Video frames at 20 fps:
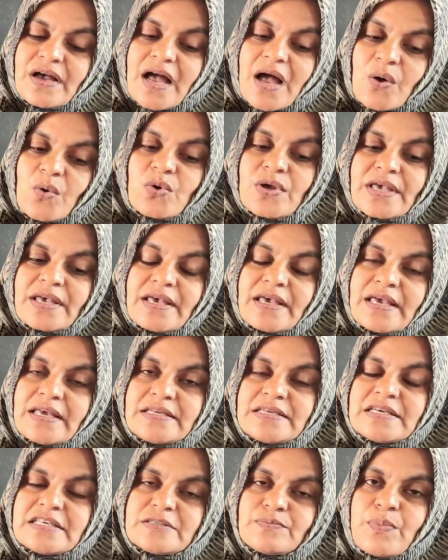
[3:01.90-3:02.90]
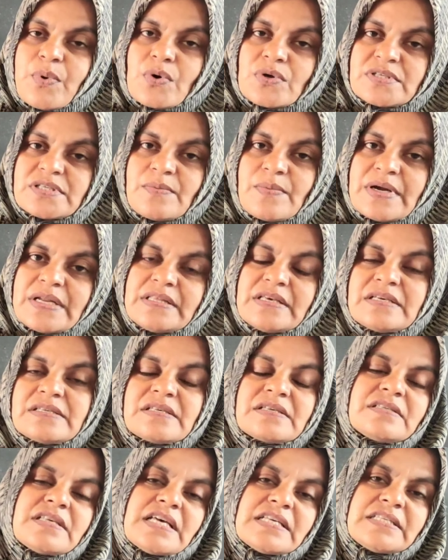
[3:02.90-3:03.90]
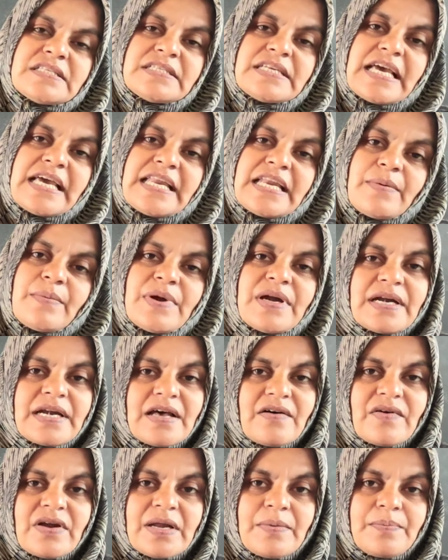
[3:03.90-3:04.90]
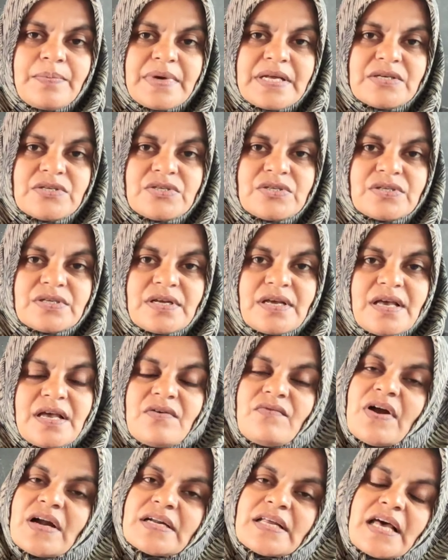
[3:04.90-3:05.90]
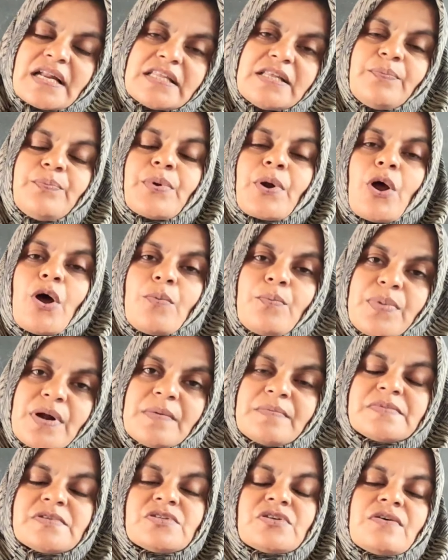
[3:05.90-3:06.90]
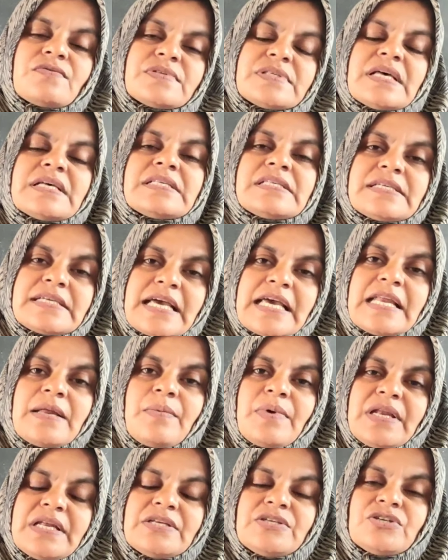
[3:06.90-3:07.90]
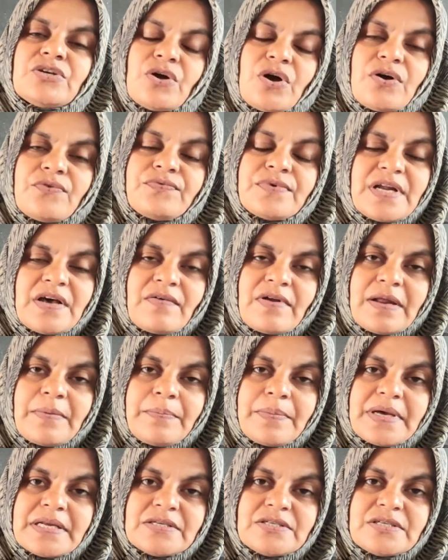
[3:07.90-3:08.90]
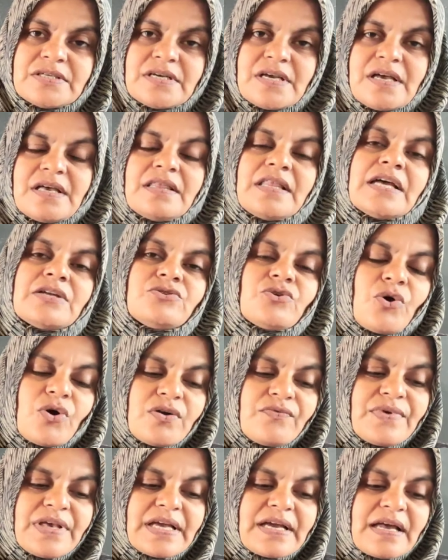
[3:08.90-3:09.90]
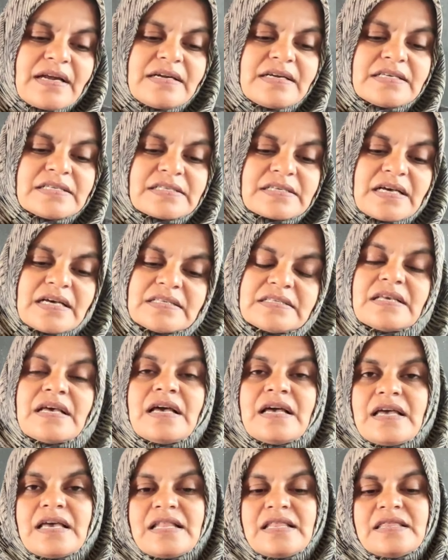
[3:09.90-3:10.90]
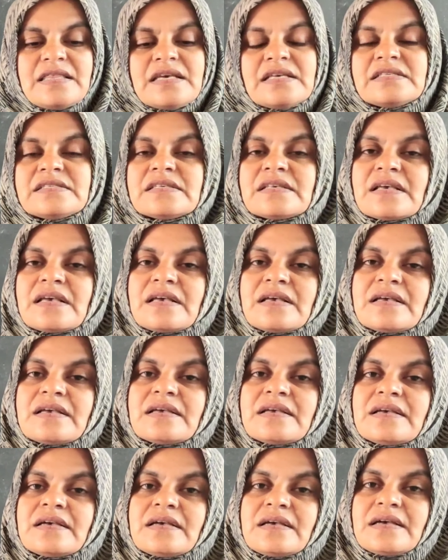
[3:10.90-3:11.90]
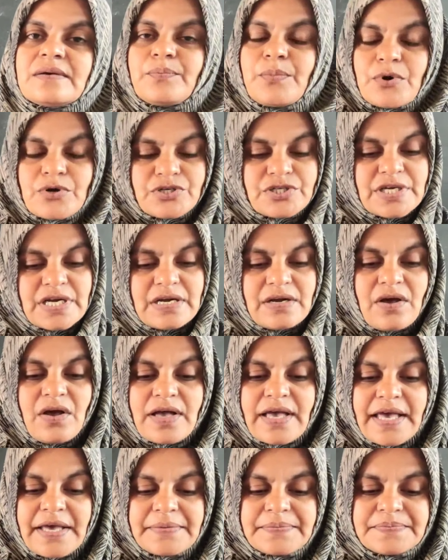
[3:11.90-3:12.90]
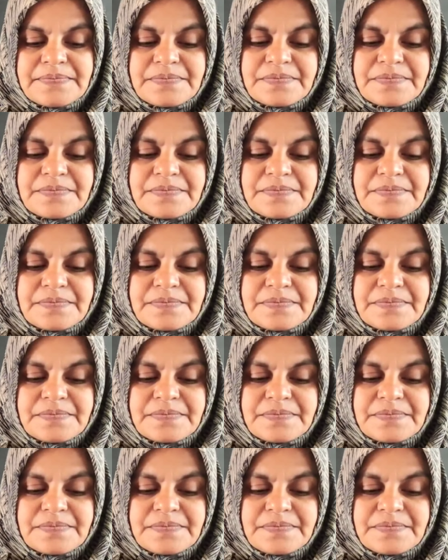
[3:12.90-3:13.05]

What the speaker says: how it is possible this is sustainable development? What are the problems of sustainability of development? That all we can discuss in this portion. Okay.